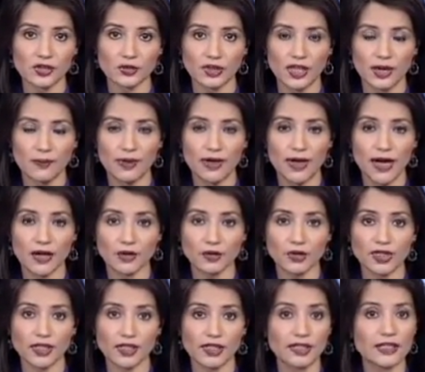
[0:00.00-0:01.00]
to Tamil Nadu
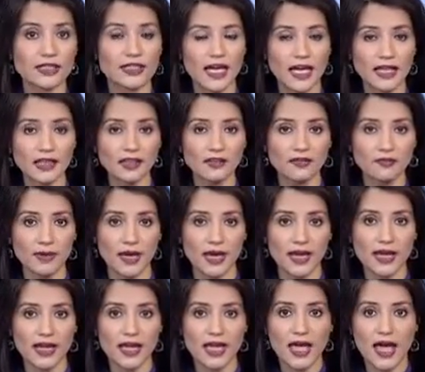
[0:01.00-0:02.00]
till the 10th of
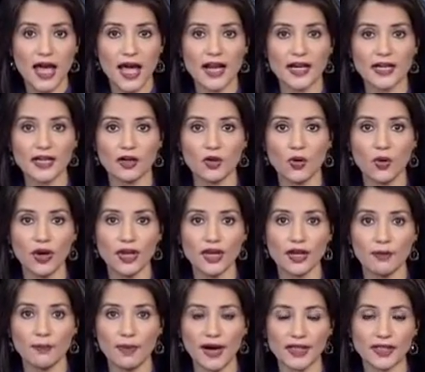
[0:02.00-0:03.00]
May and going
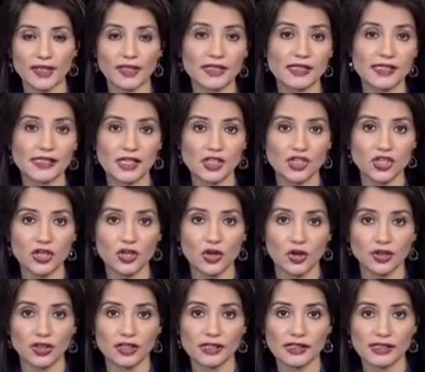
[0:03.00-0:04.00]
by the decision
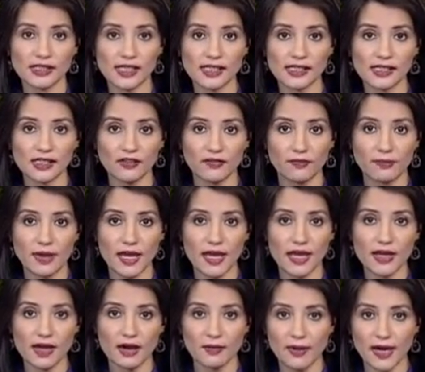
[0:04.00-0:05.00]
on the 6th of
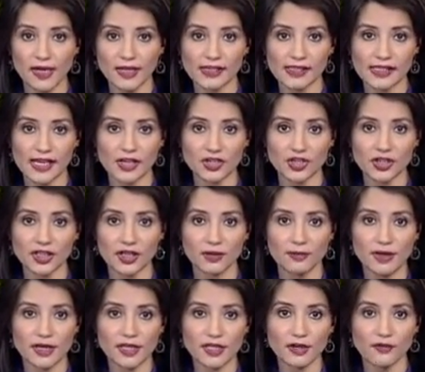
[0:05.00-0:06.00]
May by the Central
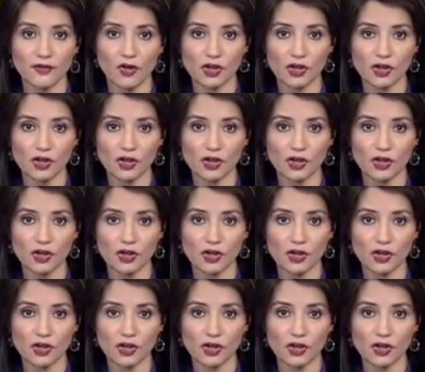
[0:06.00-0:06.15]
Committee of